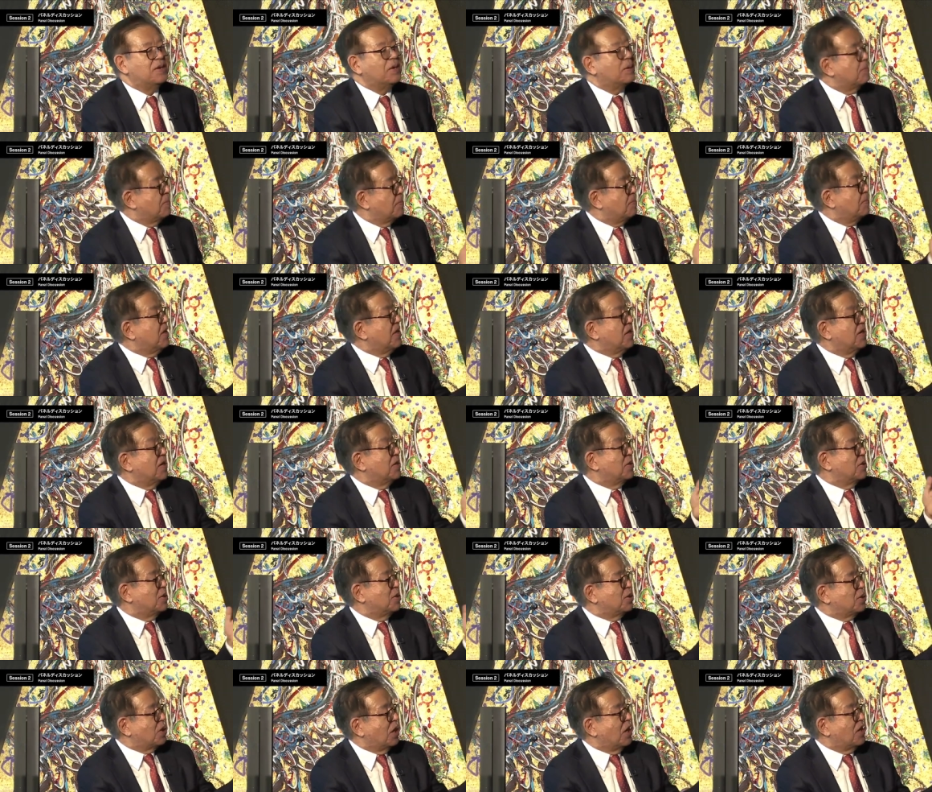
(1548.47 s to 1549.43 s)
being a
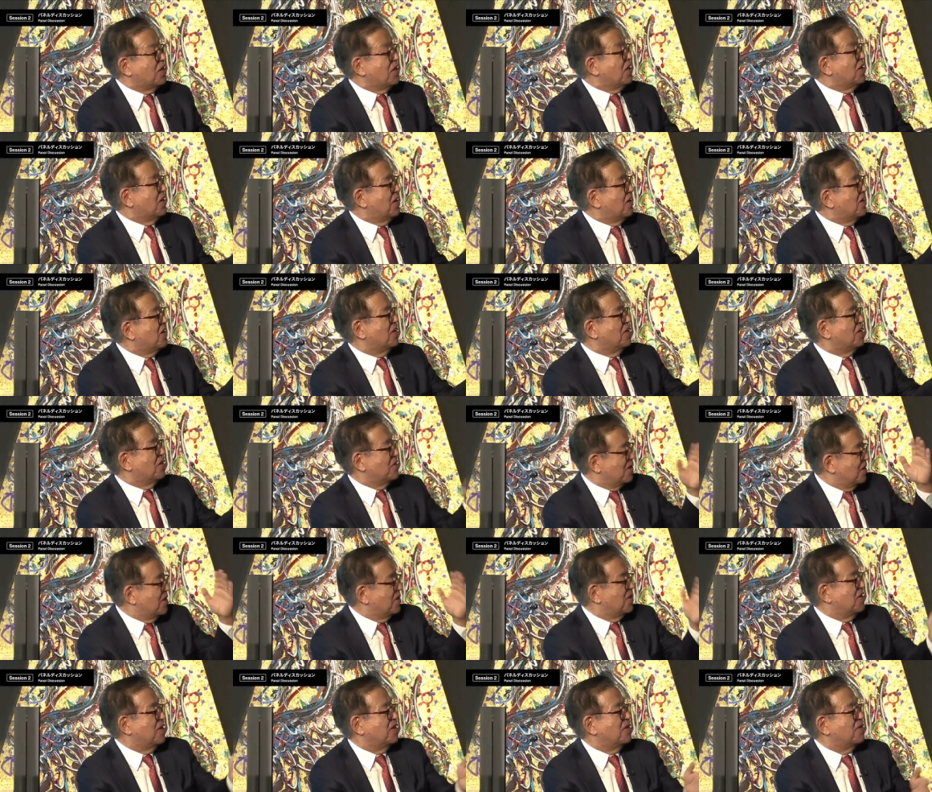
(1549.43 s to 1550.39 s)
designer, and
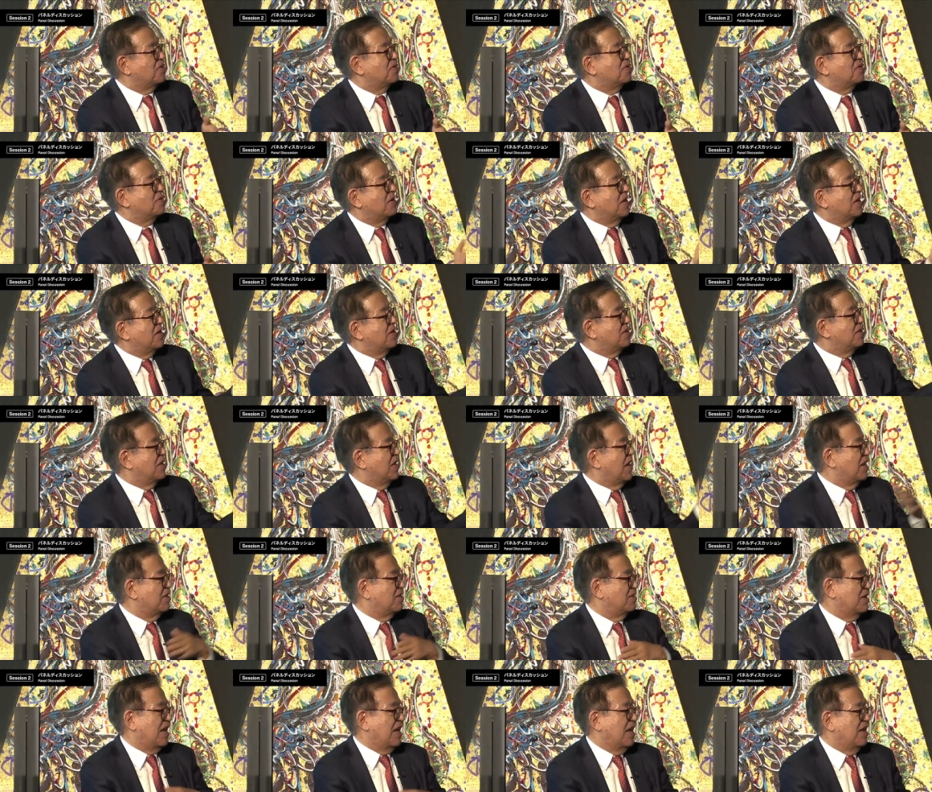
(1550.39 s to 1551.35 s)
then
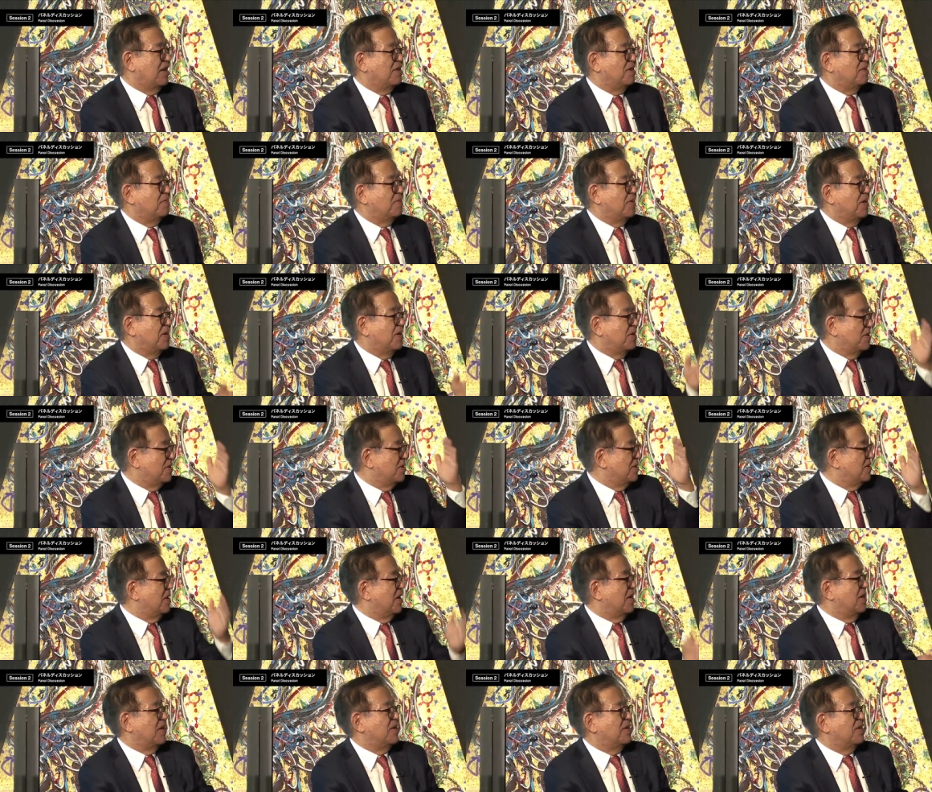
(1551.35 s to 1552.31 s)
that kind
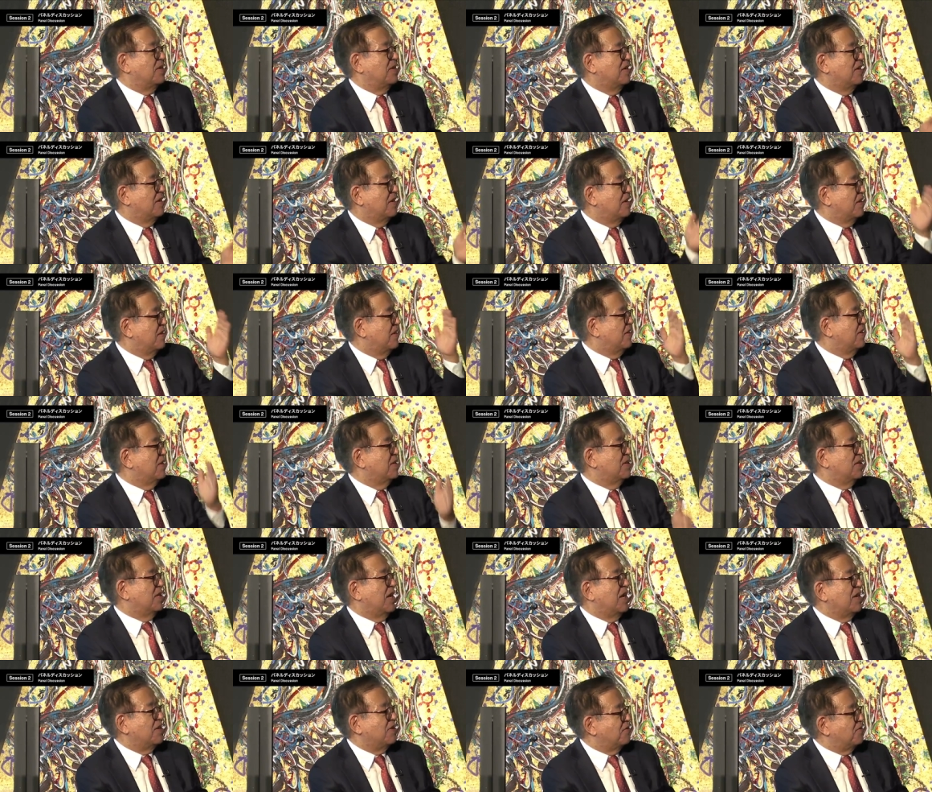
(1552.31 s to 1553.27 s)
of
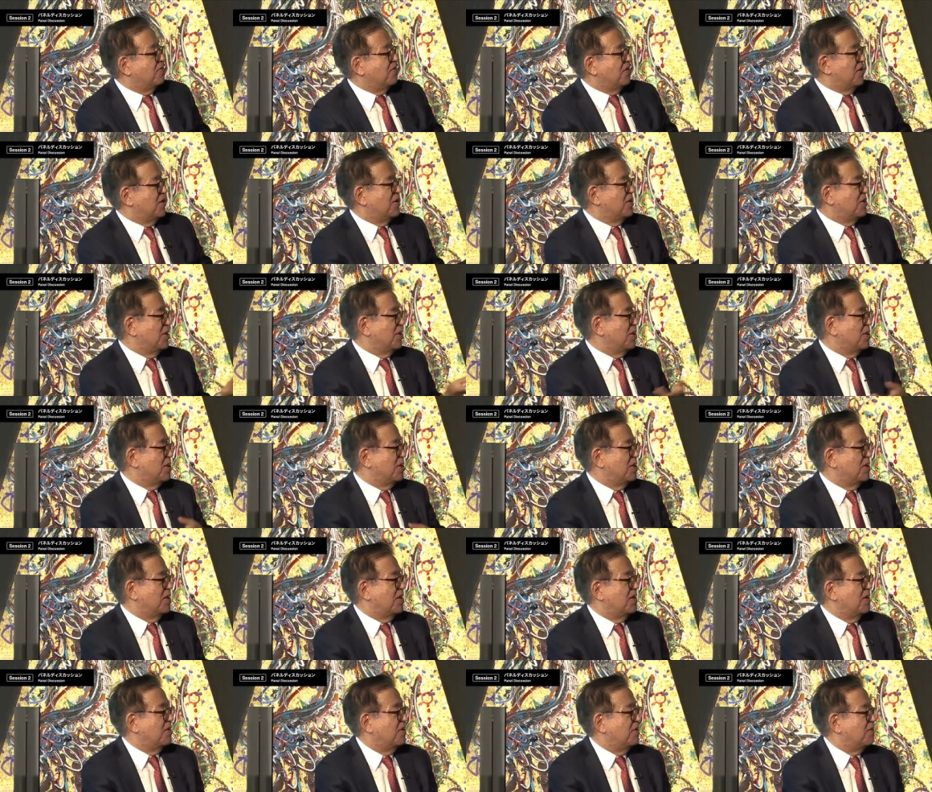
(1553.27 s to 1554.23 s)
silo versus
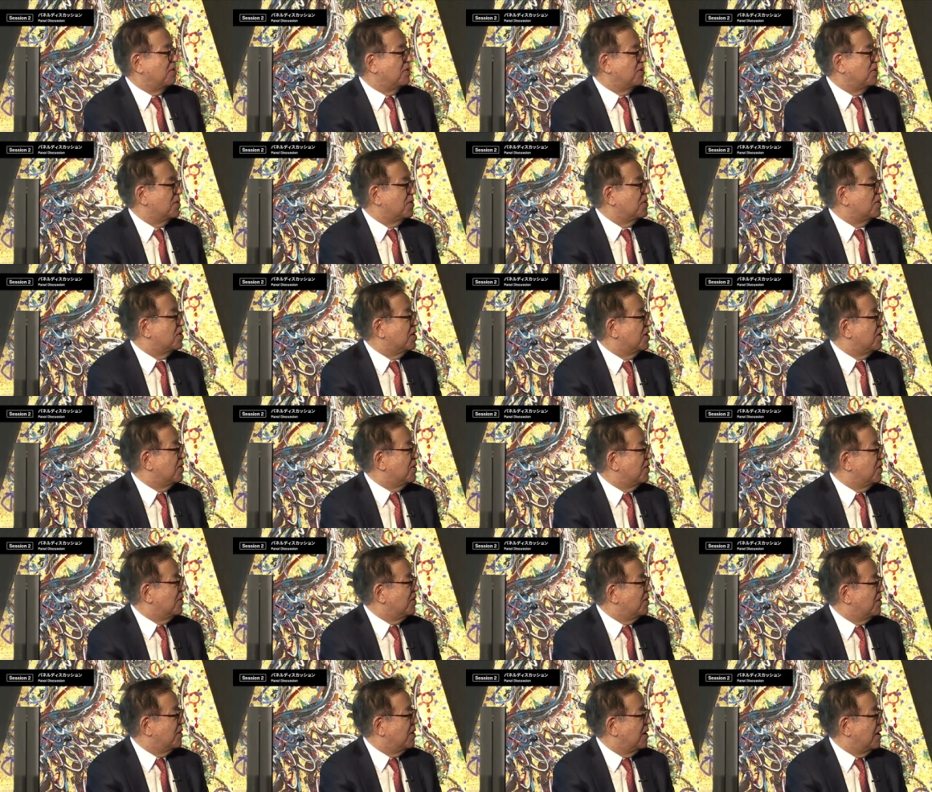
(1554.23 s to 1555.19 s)
horizontal
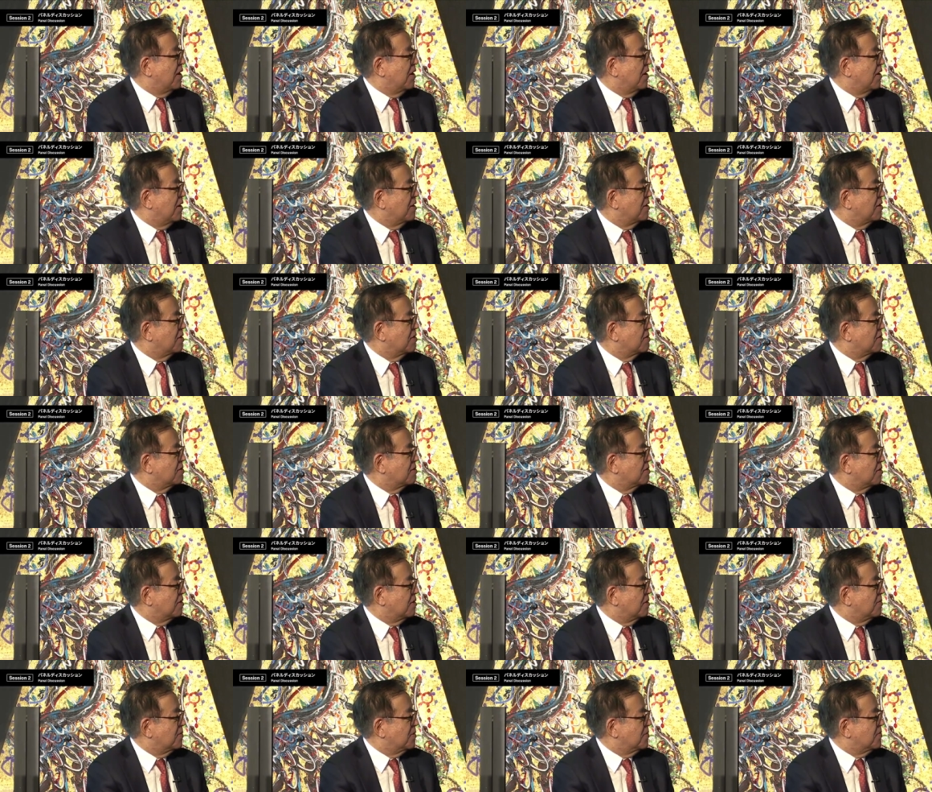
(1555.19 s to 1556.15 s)

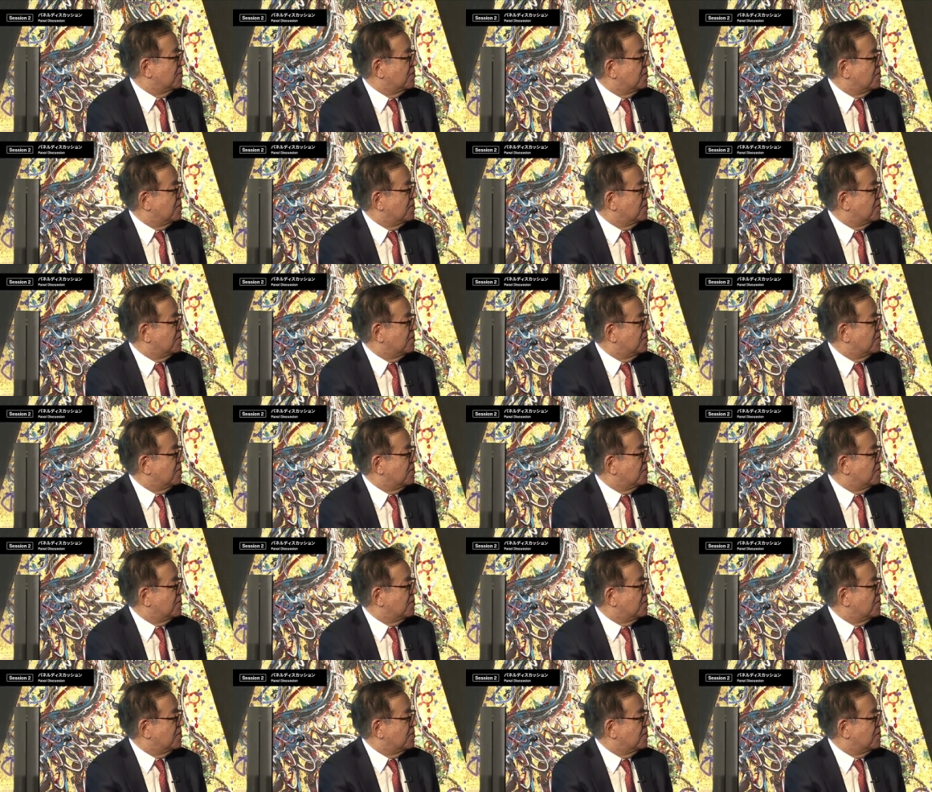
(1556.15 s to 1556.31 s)
common